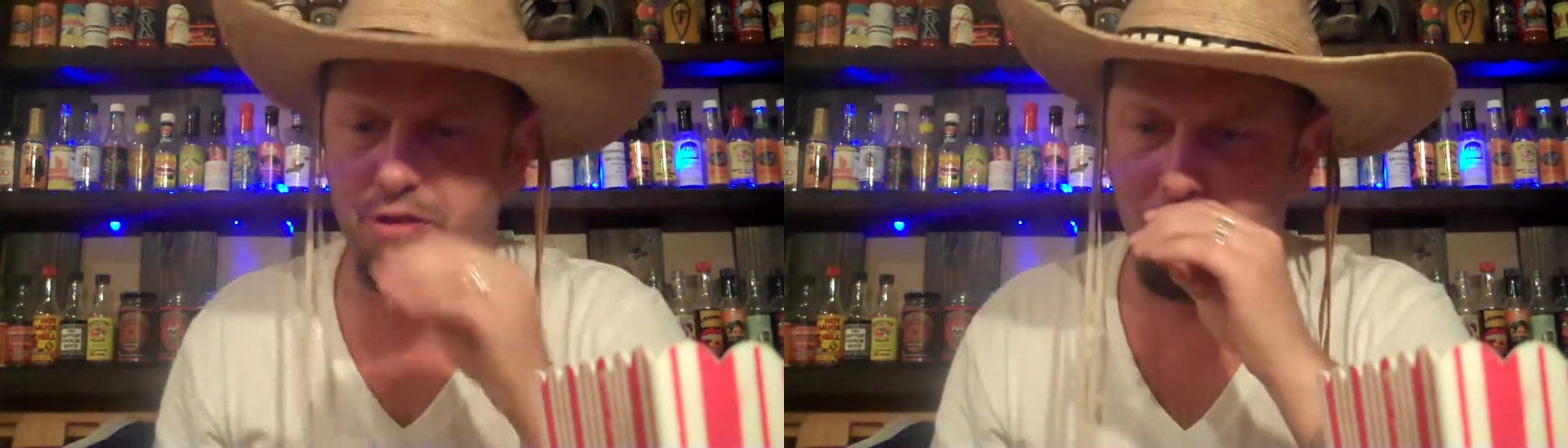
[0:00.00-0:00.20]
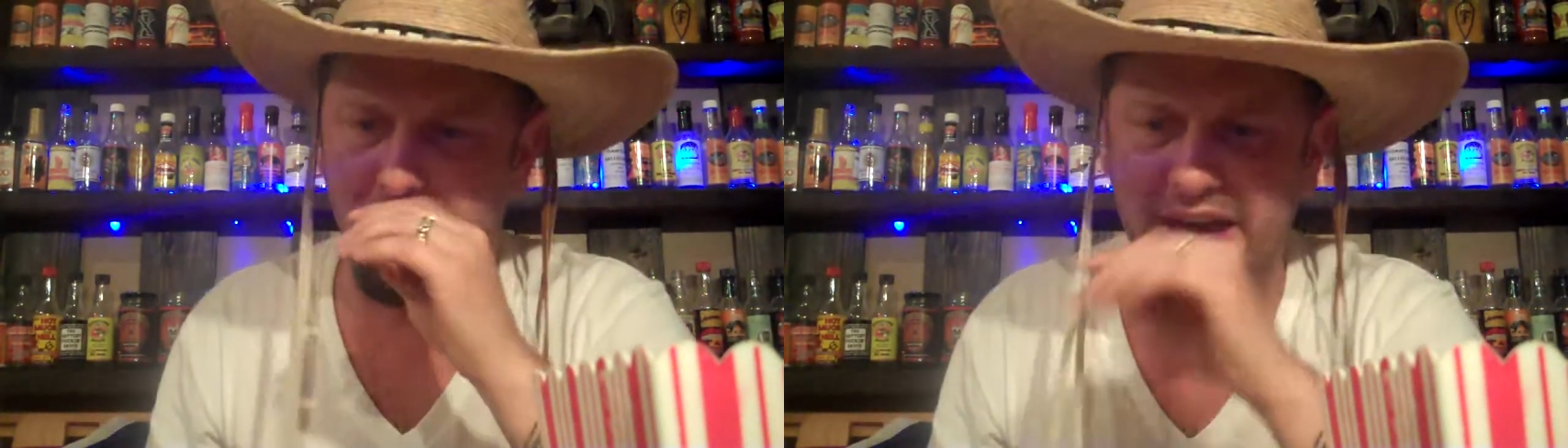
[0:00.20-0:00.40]

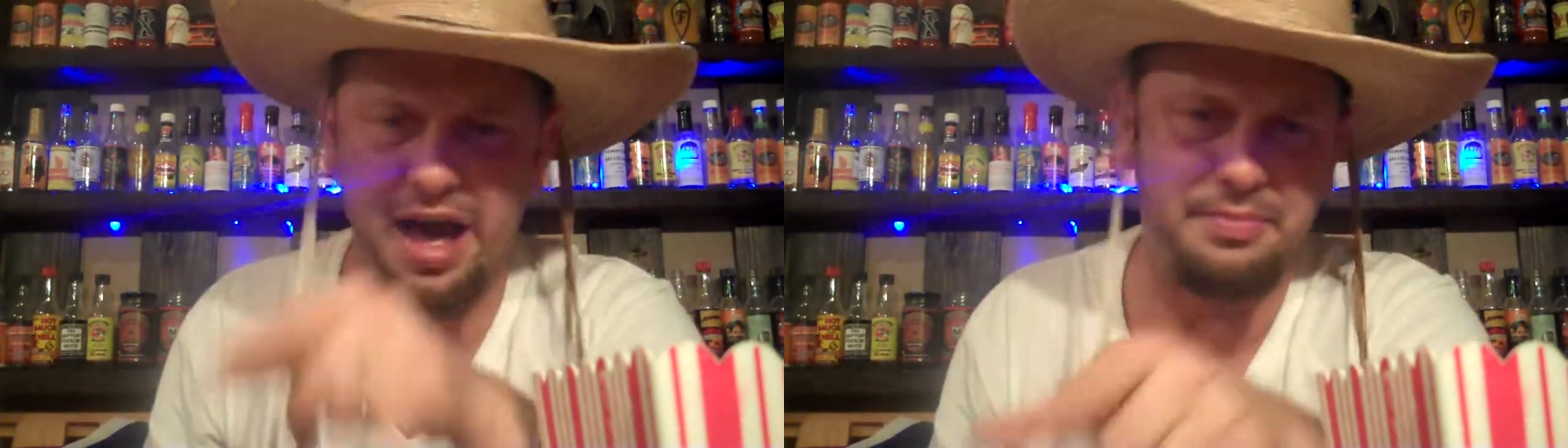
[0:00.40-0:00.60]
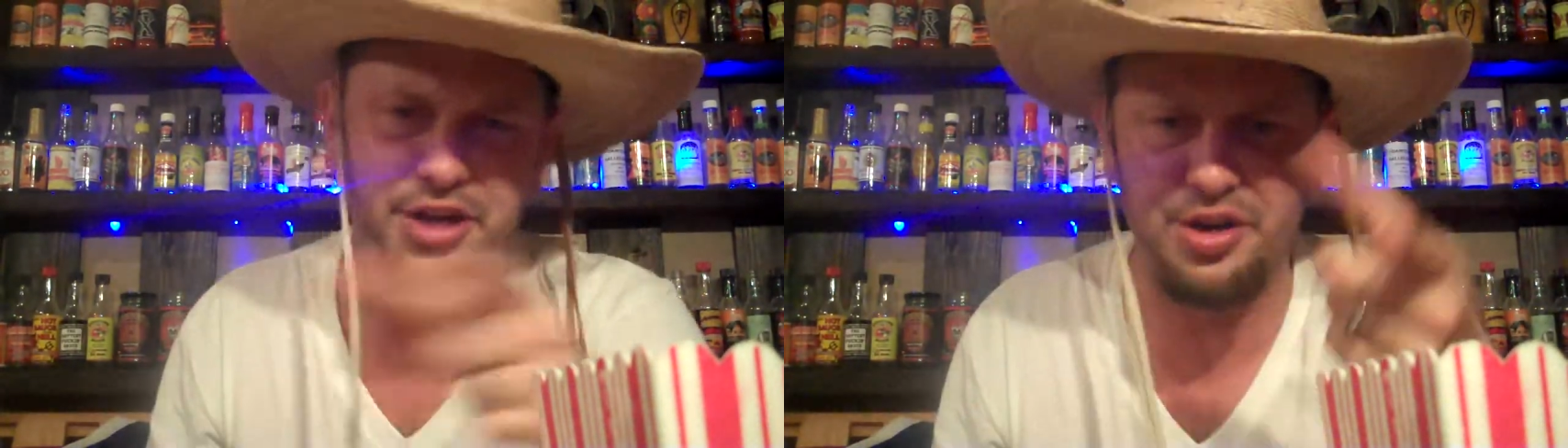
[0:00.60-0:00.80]
the way
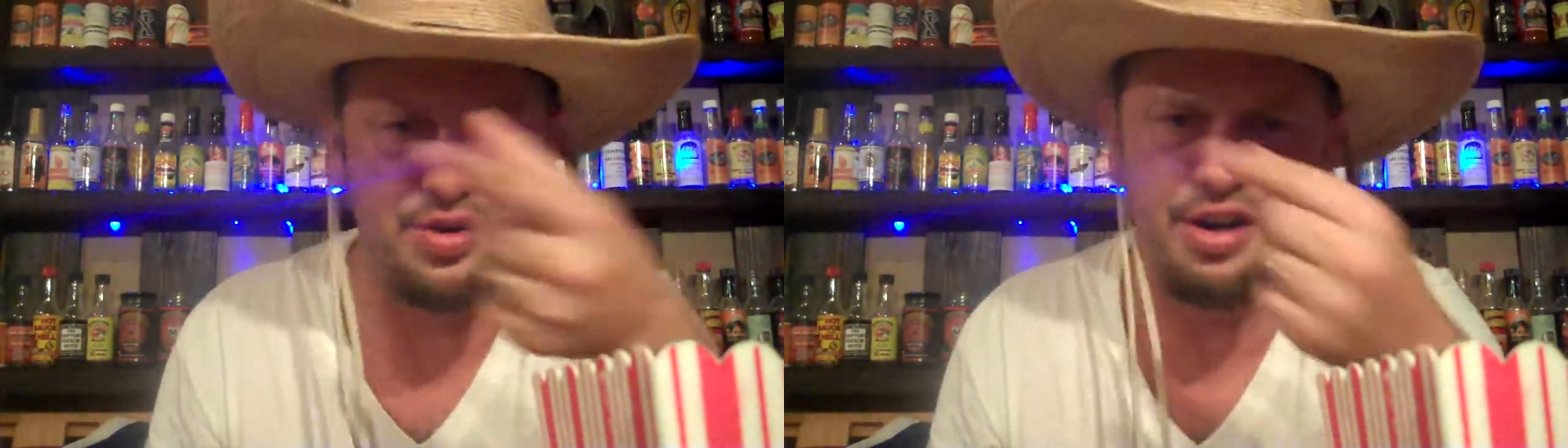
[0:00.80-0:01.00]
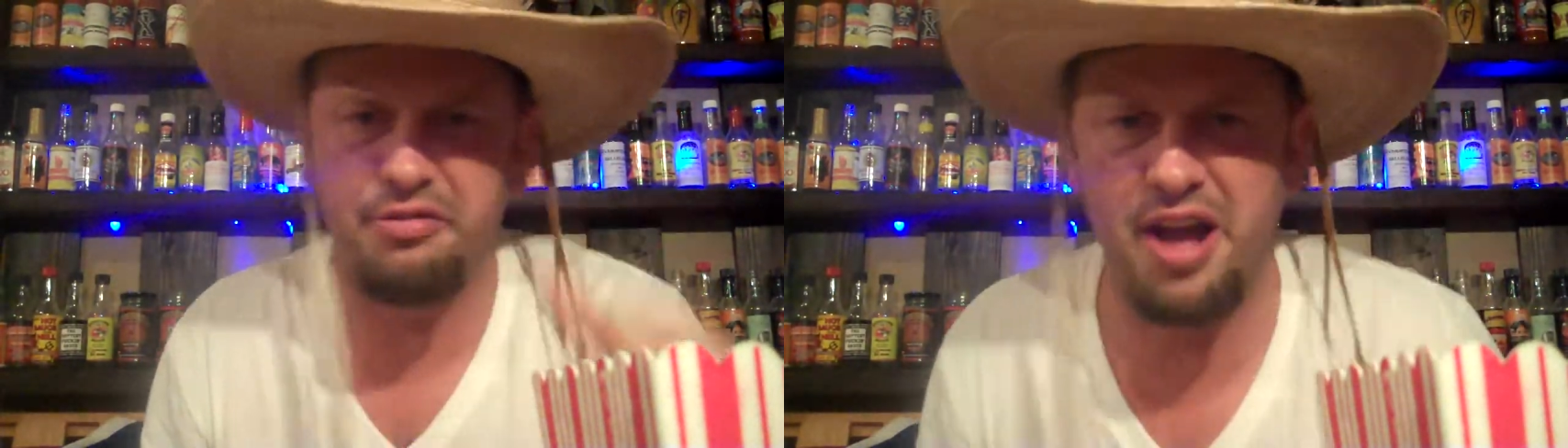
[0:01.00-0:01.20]
I'm
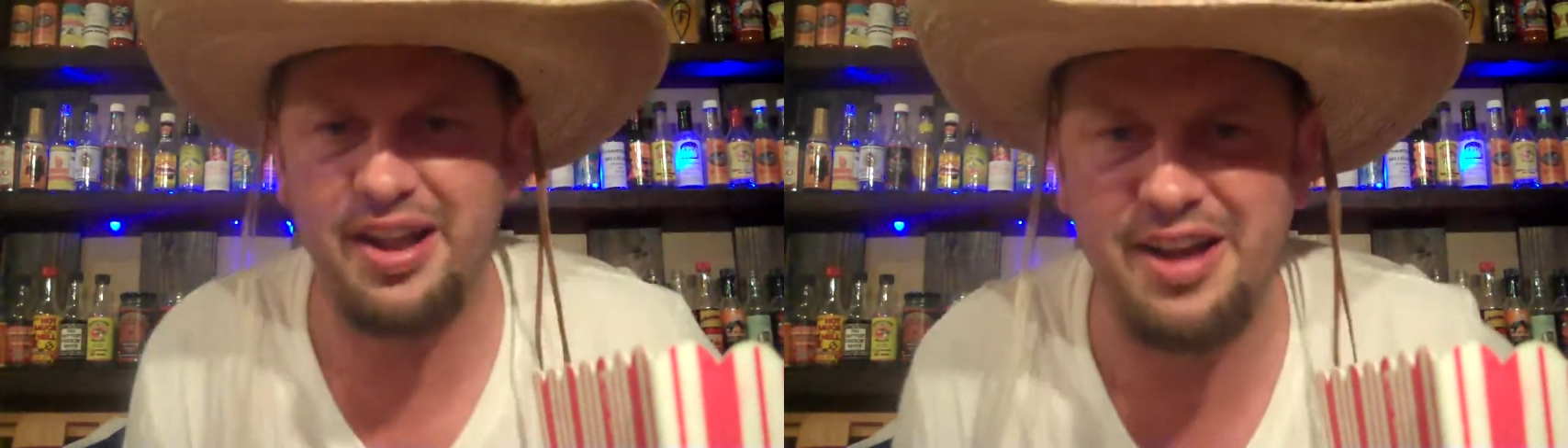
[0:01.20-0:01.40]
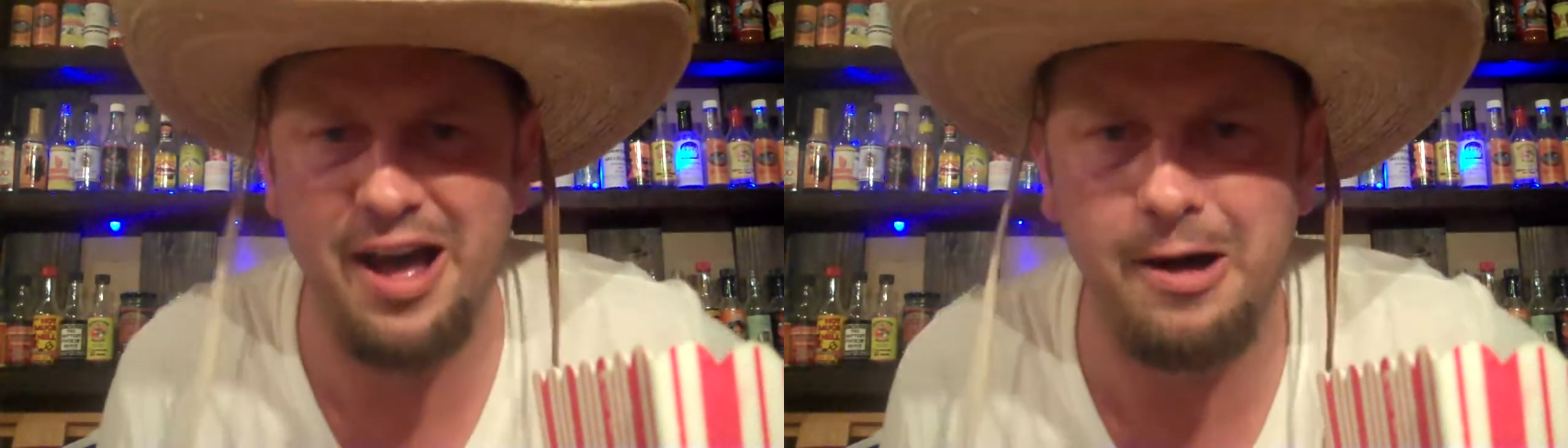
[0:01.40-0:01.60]
doing it
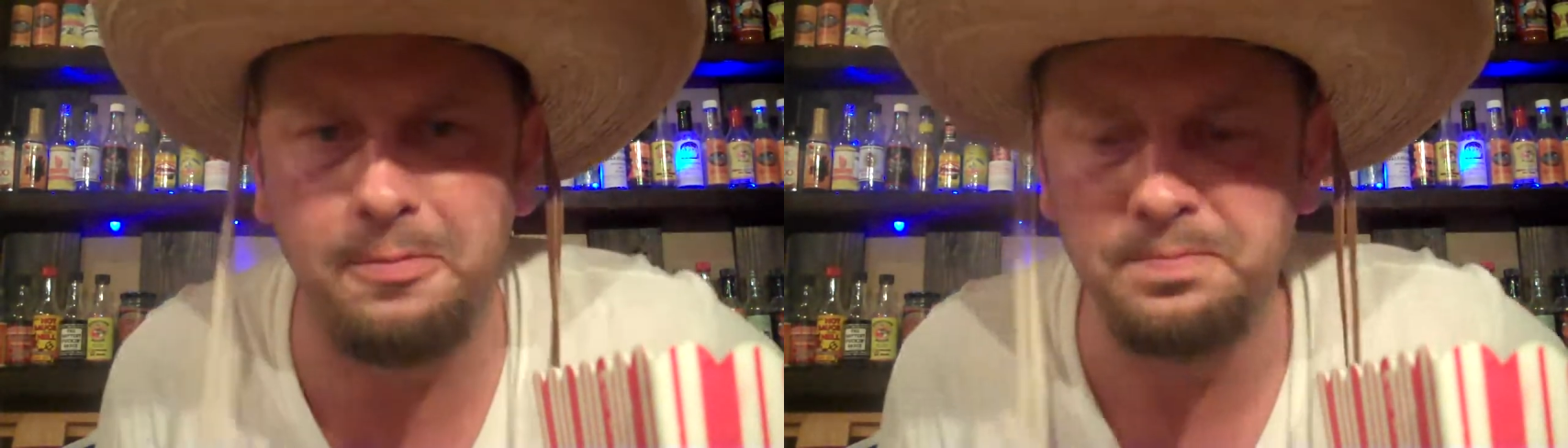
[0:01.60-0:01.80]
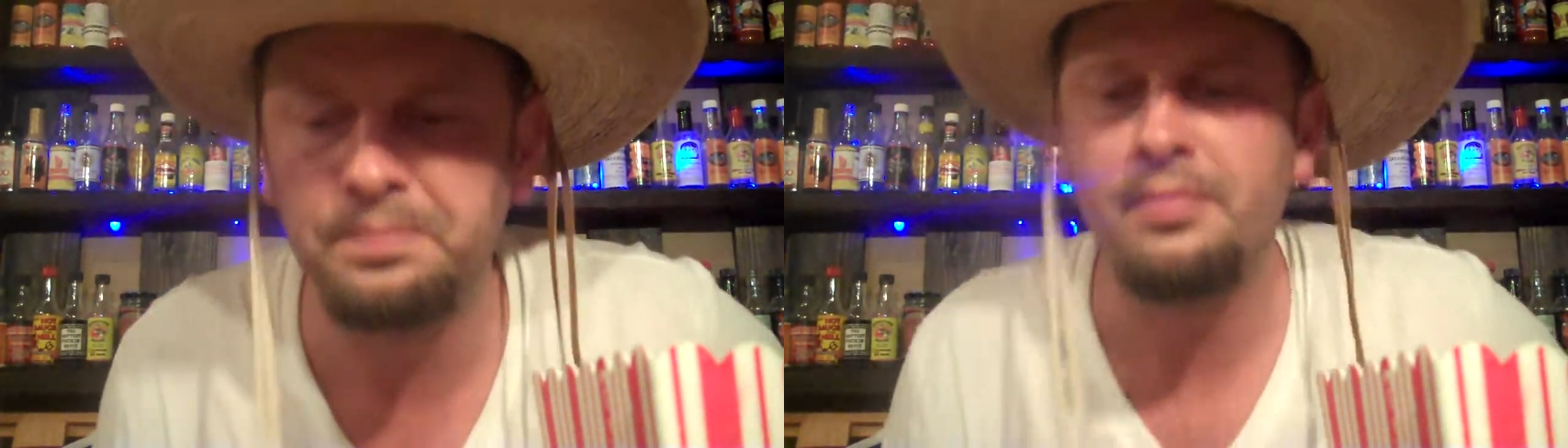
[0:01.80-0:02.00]
right now